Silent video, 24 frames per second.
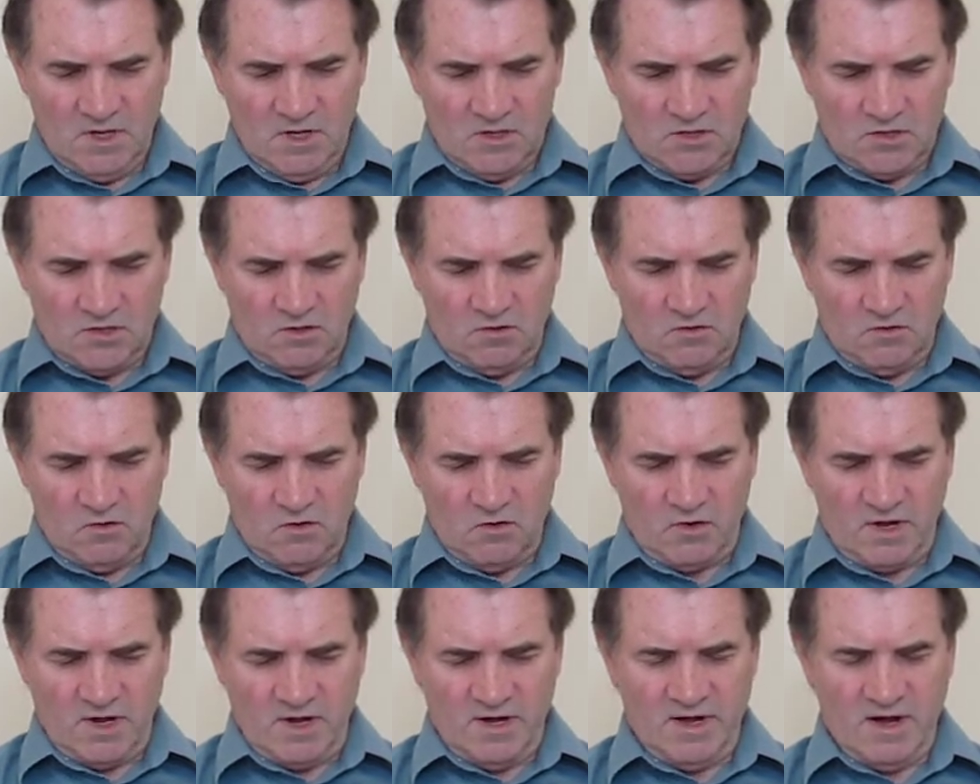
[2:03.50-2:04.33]
So,
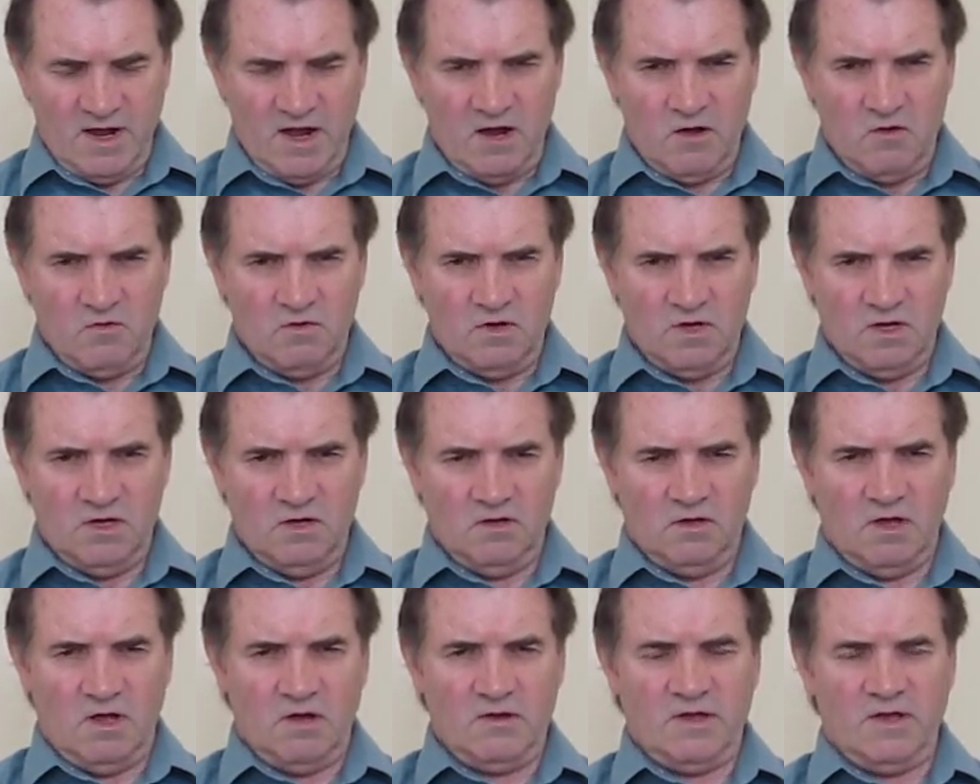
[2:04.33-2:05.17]
okay, now
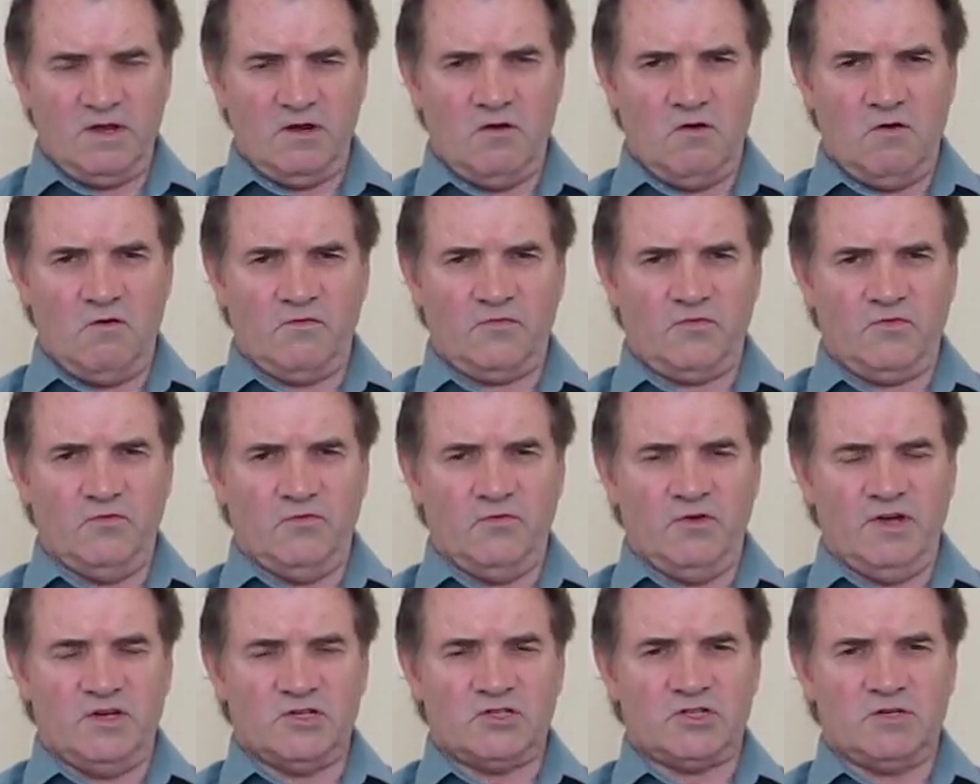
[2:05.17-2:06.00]
I'll get on with the
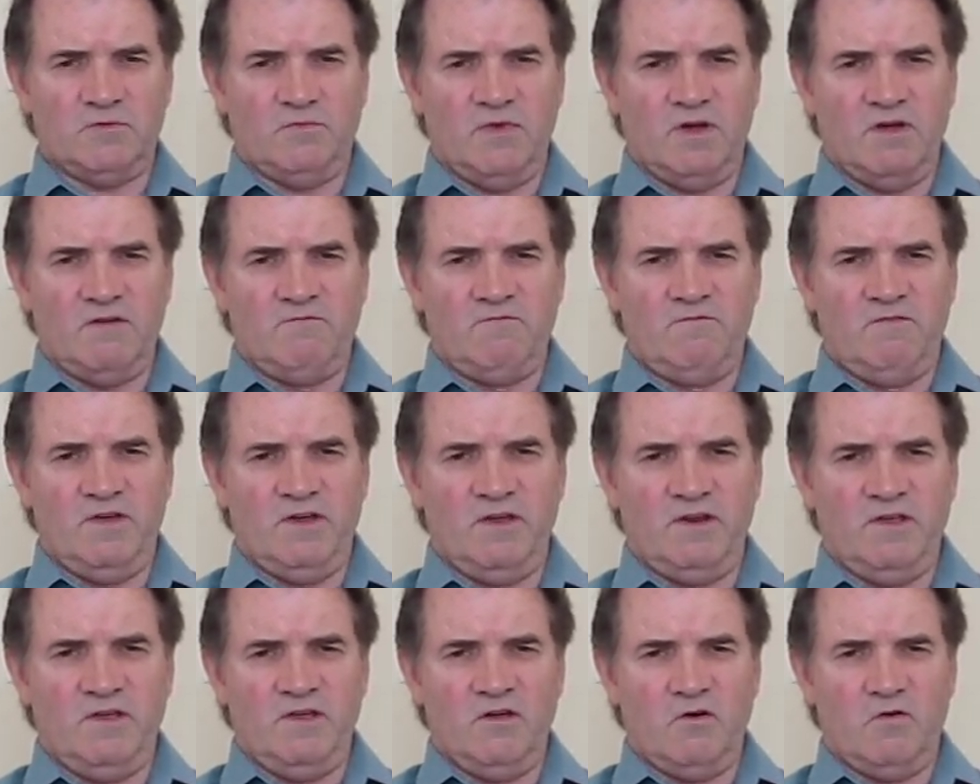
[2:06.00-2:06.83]
rest of my
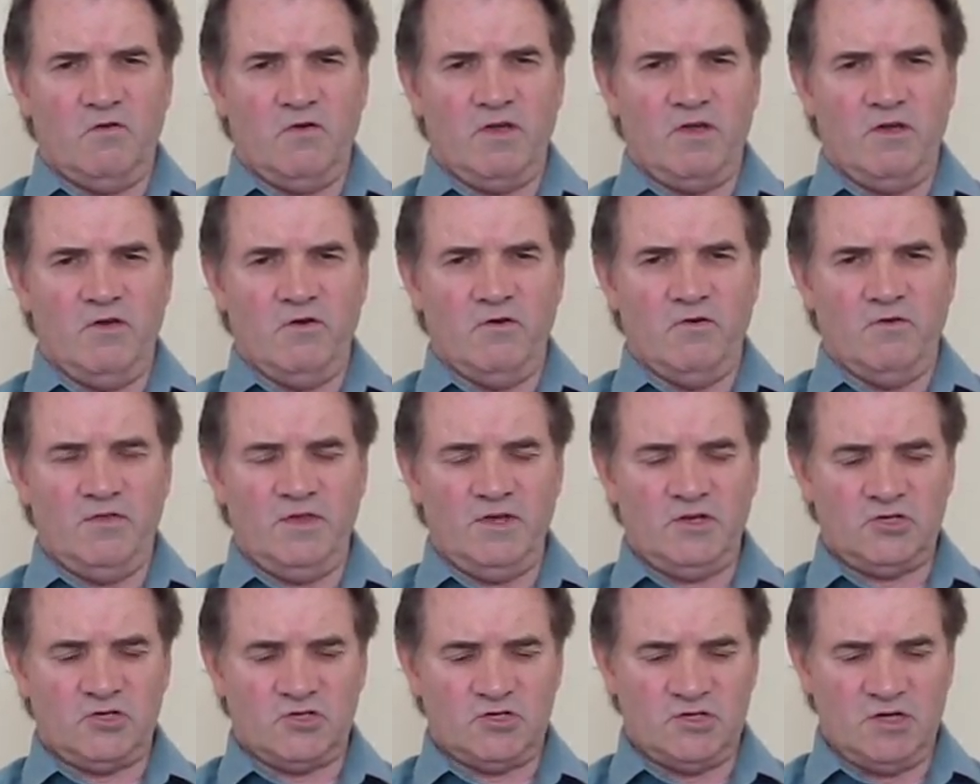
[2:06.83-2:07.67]
video here.
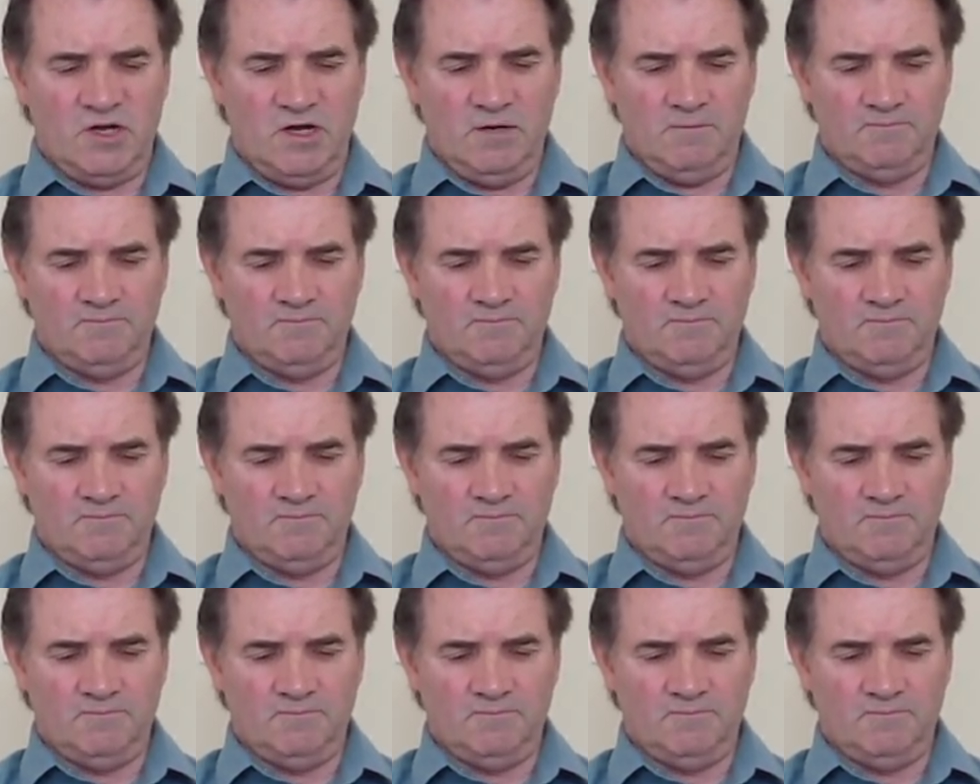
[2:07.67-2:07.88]
This,